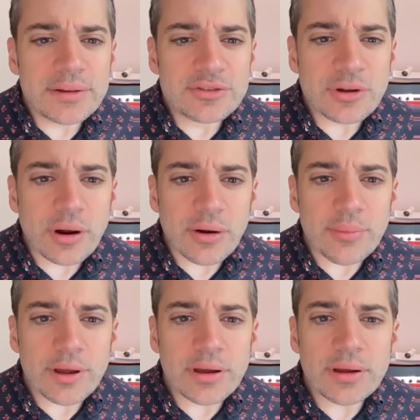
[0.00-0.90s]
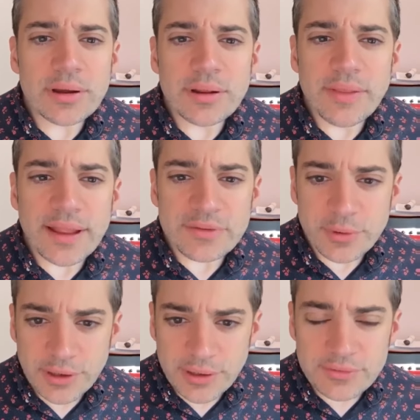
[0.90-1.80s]
Charm. That's
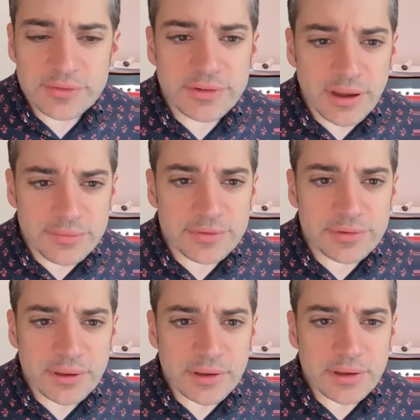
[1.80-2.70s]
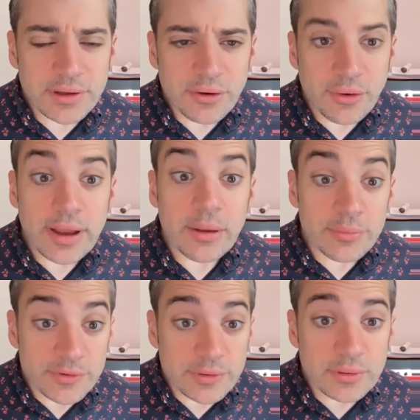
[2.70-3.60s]
what it is. Stuffs.
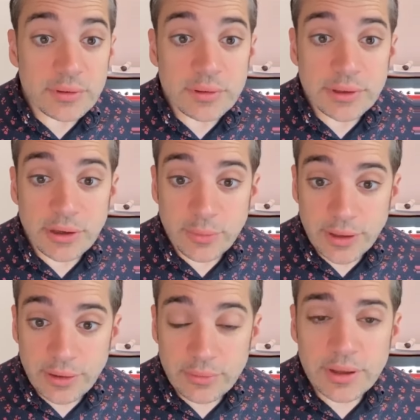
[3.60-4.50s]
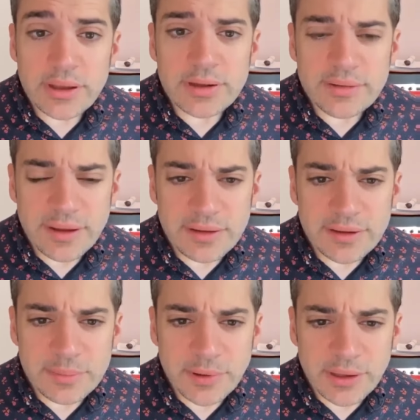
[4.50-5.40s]
Crams. Here we go. Dig
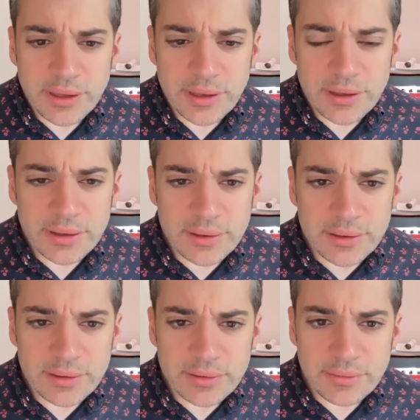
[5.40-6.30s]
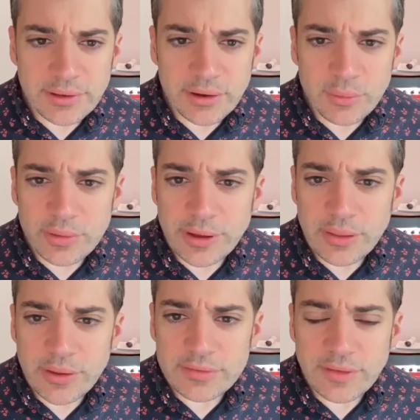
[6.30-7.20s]
deeply. Don't know. What
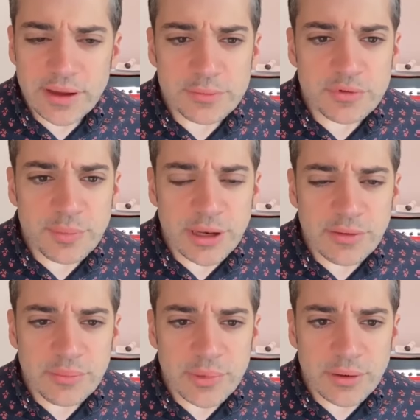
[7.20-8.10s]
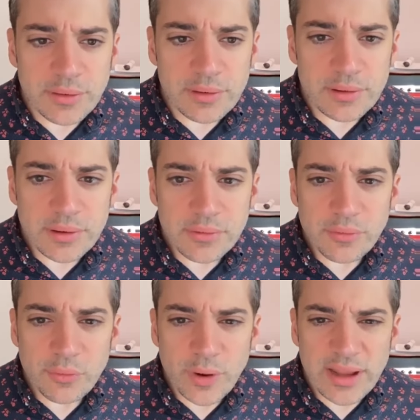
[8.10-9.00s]
about this? Lines which meet in the middle.
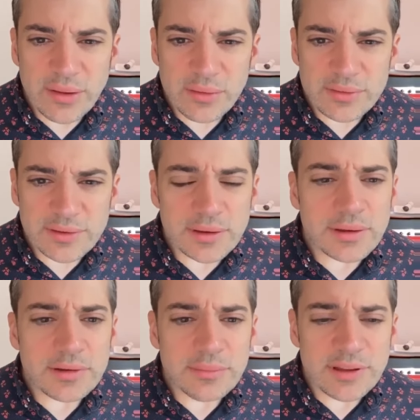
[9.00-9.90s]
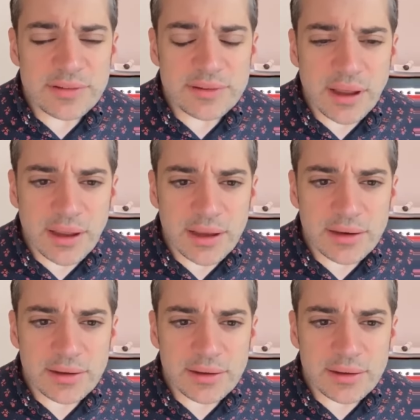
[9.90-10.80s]
Rails?
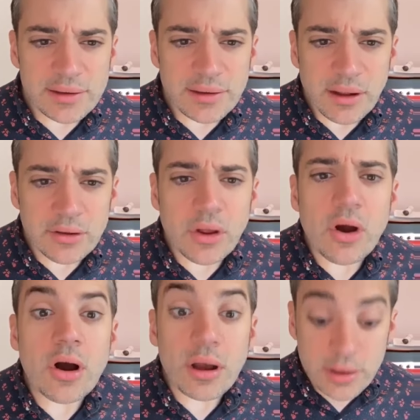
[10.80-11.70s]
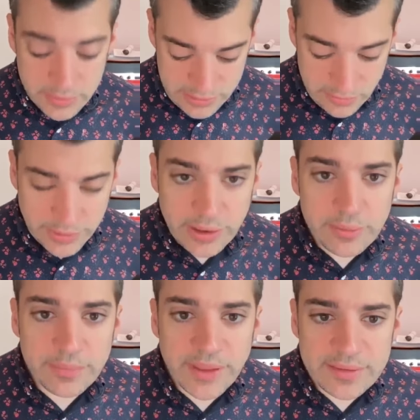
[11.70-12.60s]
Beside. Along. There we
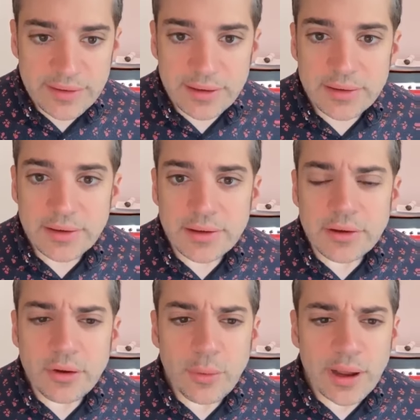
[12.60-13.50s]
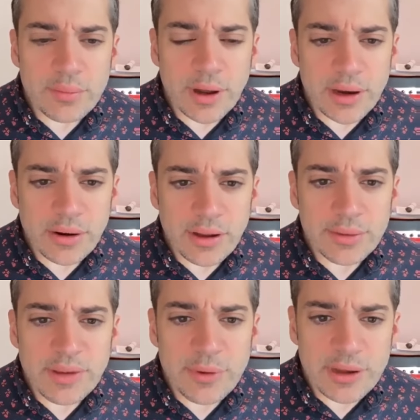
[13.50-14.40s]
go. That's it. Quagmire.
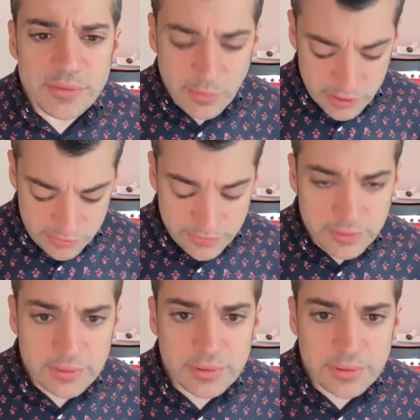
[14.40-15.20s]
And maybe it is marsh.